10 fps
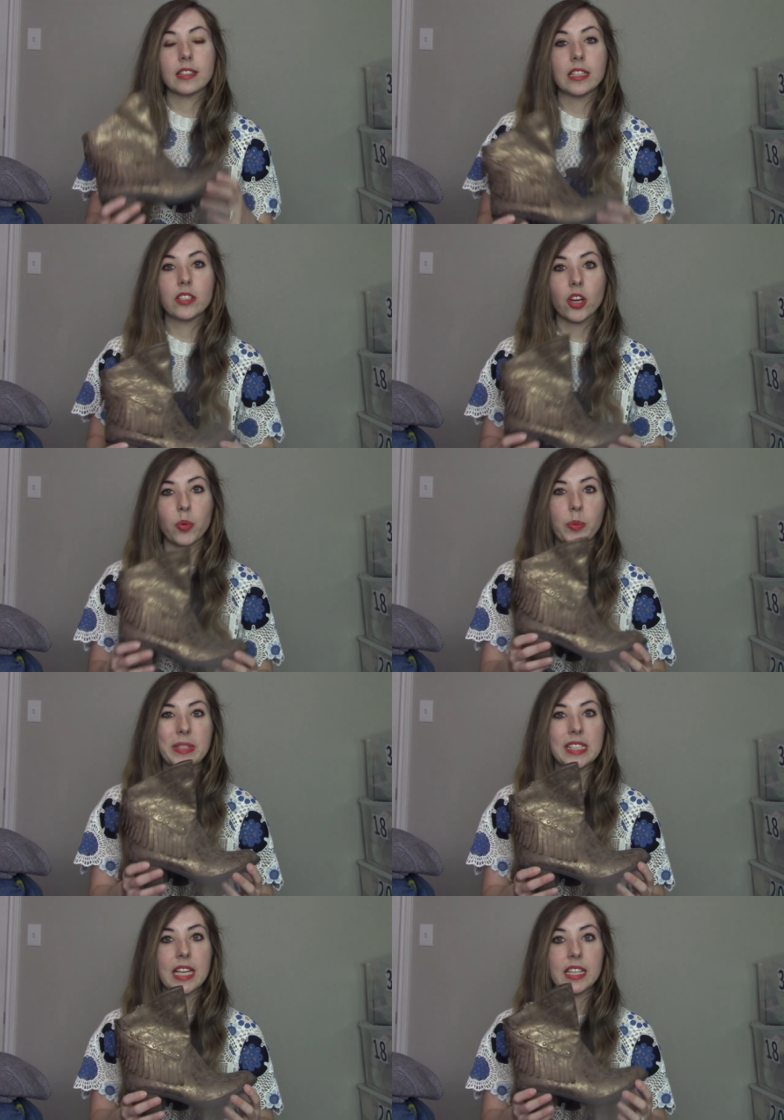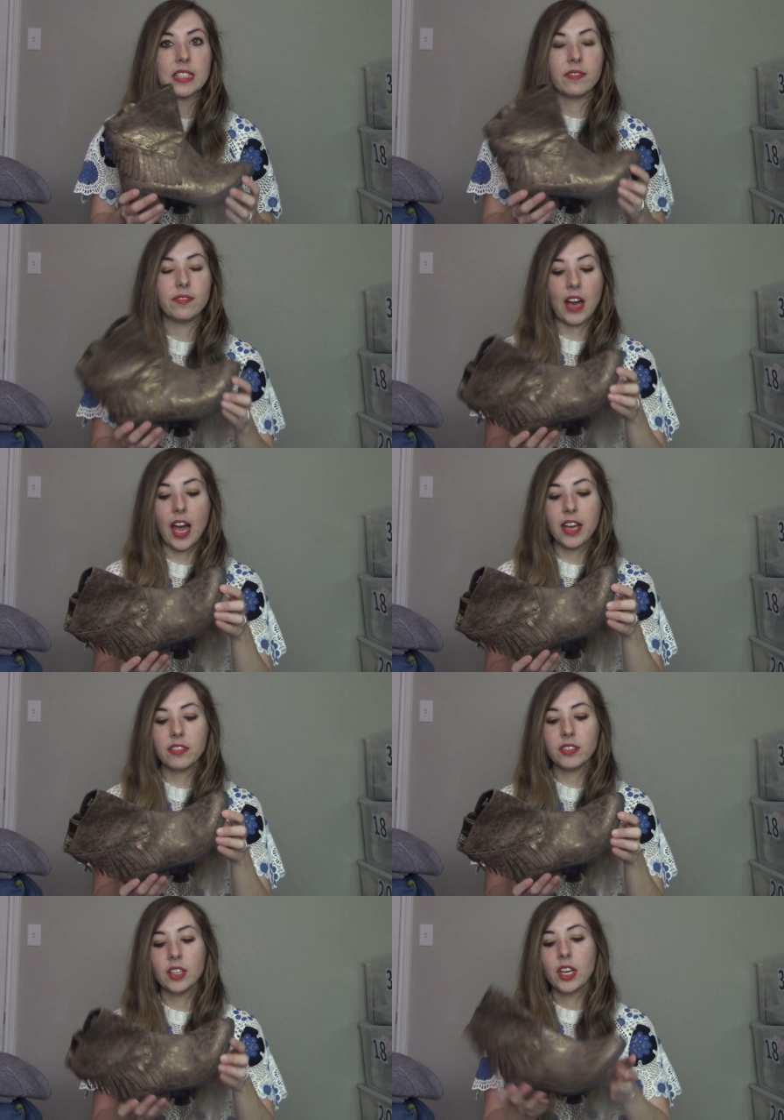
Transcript: These are a women's size 5